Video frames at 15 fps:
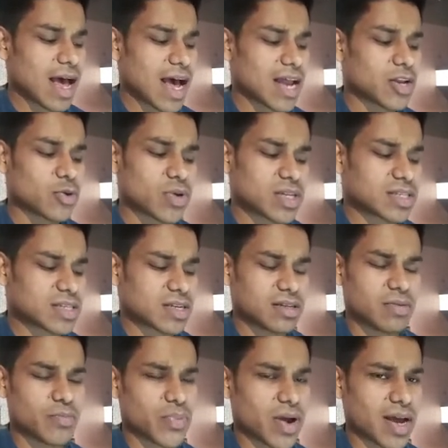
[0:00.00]
and you can
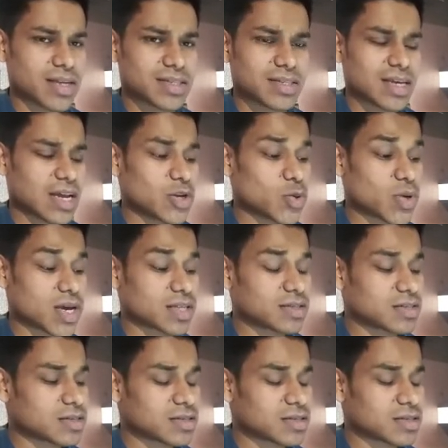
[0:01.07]
set the pricing and you can